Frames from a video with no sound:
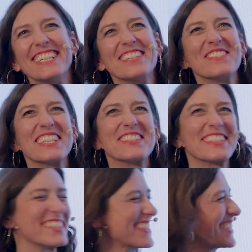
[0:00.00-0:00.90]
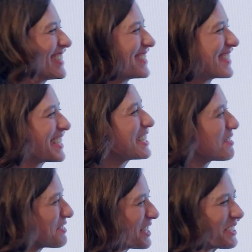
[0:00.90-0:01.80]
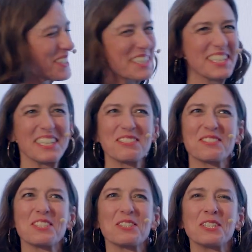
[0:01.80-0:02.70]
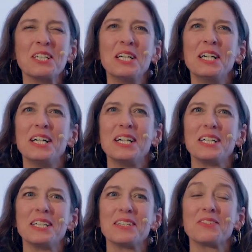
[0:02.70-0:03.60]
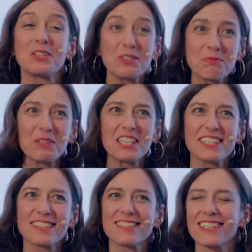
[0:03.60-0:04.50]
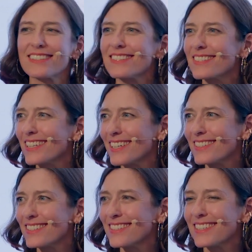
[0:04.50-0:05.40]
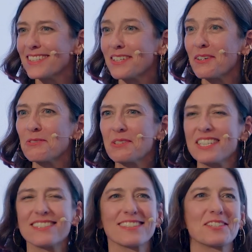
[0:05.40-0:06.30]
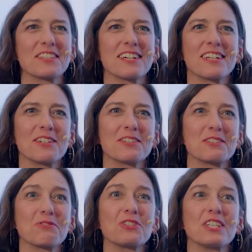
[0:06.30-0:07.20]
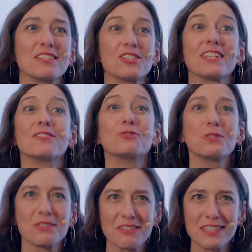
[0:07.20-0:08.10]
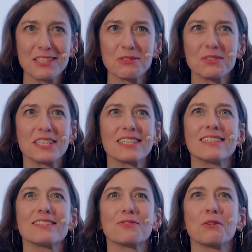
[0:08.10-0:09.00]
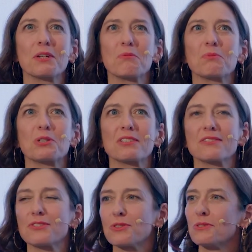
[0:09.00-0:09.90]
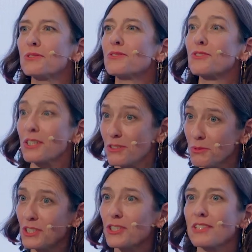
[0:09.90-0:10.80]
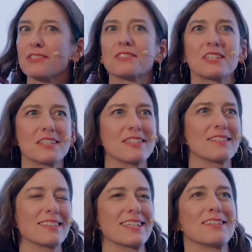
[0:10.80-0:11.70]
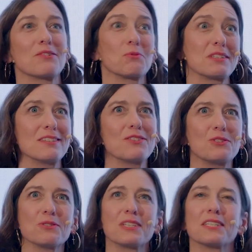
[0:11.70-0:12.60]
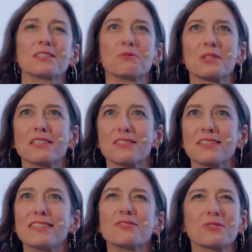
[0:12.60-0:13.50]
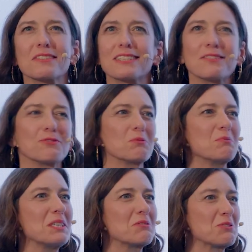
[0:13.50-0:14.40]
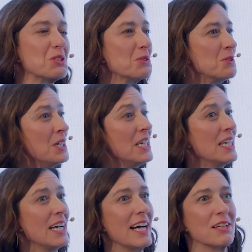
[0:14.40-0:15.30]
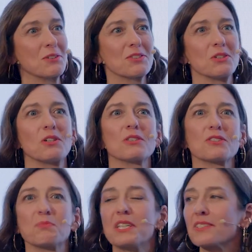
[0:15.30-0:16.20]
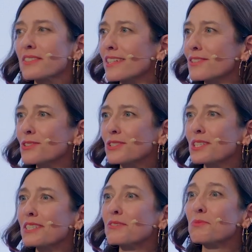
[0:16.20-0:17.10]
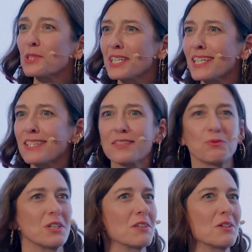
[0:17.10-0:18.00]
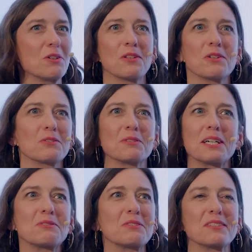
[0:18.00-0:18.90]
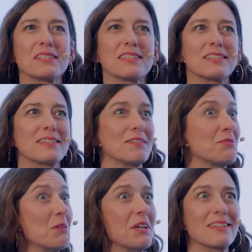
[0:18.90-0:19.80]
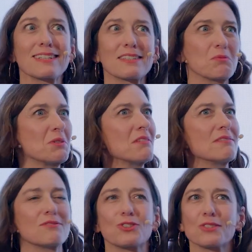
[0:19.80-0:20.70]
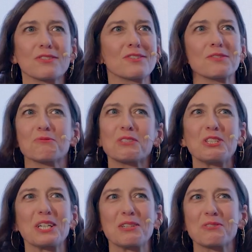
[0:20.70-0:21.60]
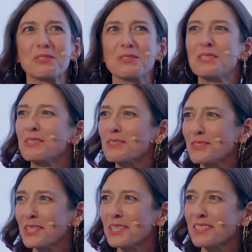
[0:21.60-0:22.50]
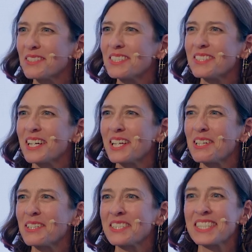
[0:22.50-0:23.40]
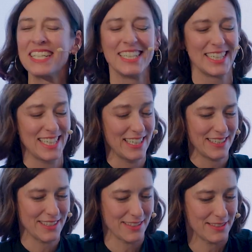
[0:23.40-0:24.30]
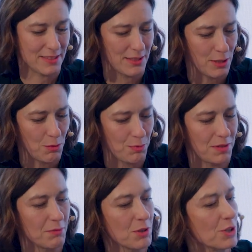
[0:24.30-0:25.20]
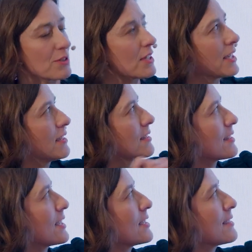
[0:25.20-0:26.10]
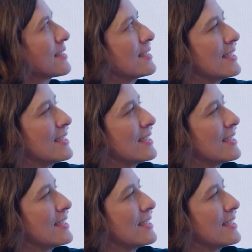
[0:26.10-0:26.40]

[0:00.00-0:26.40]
we could continue a little bit longer, that's for sure. The good part is that, as always, our dialogues of change, they do continue. It's very important to talk to each other, understand what did you hear, what is interesting for me or for you. And also all the speakers that you saw this morning, we are all around, very accessible. Just reach out, start these dialogues, and then I'm going to click the slides.